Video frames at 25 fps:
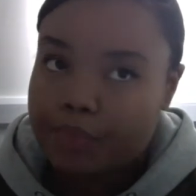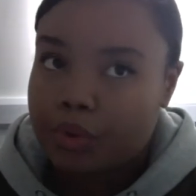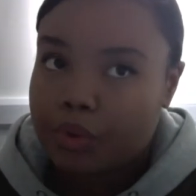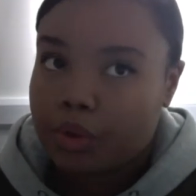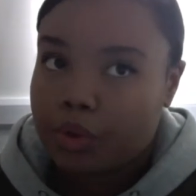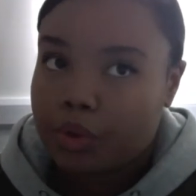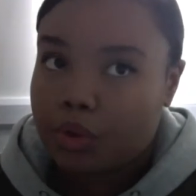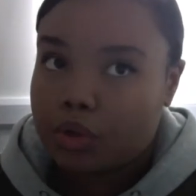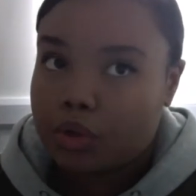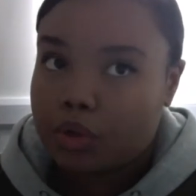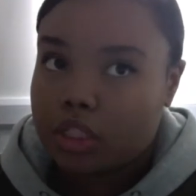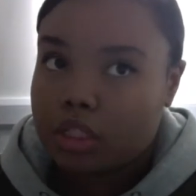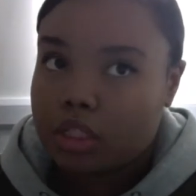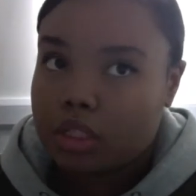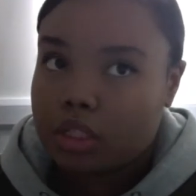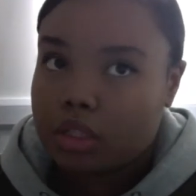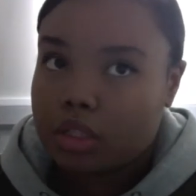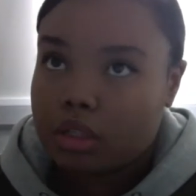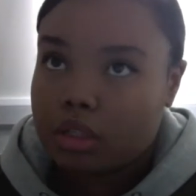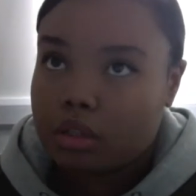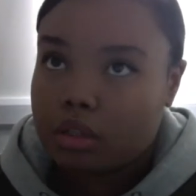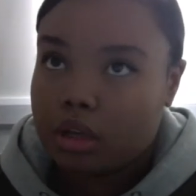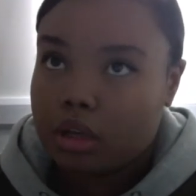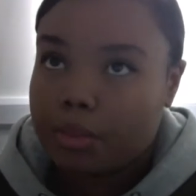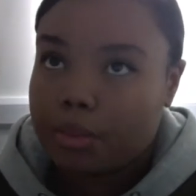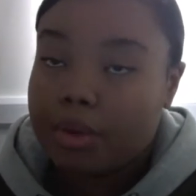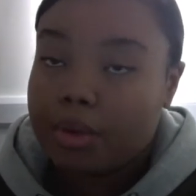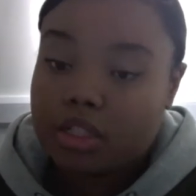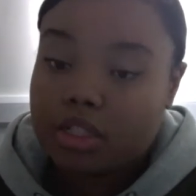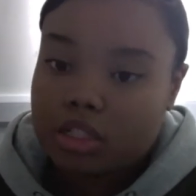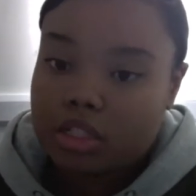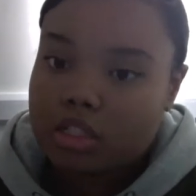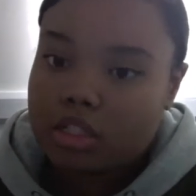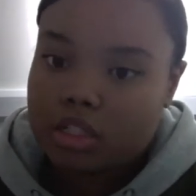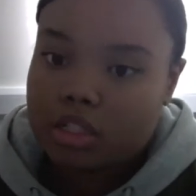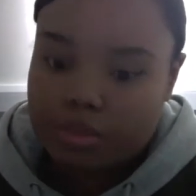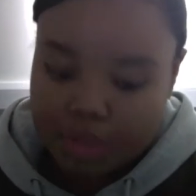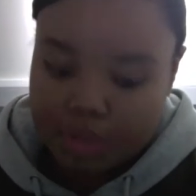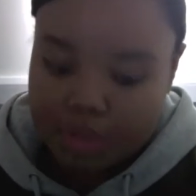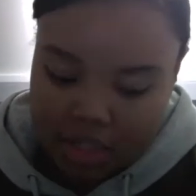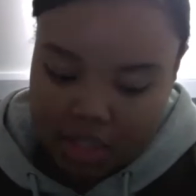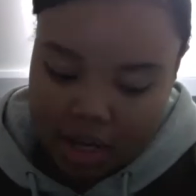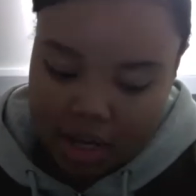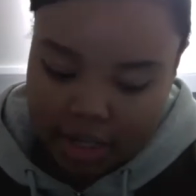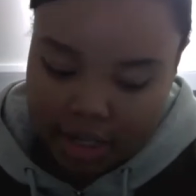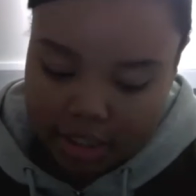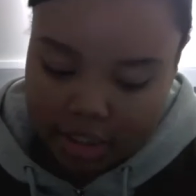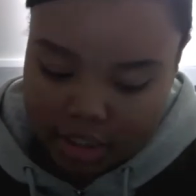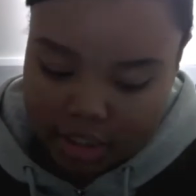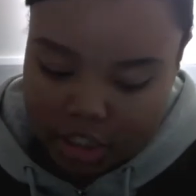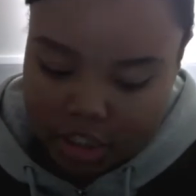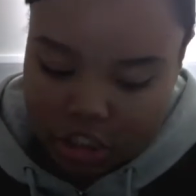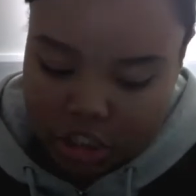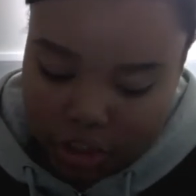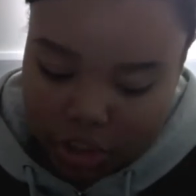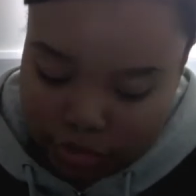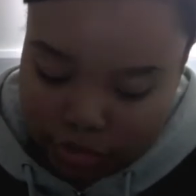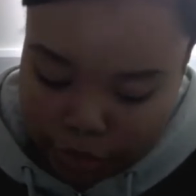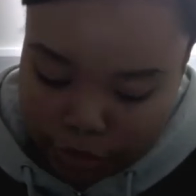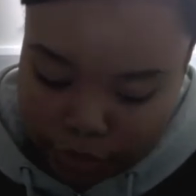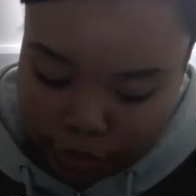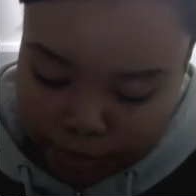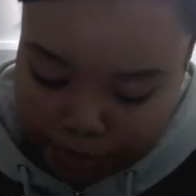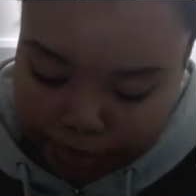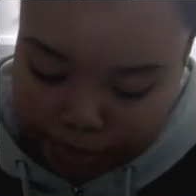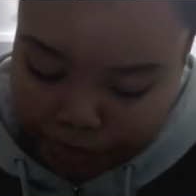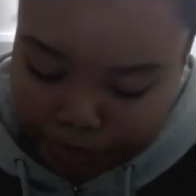or she appears to just be tired in general.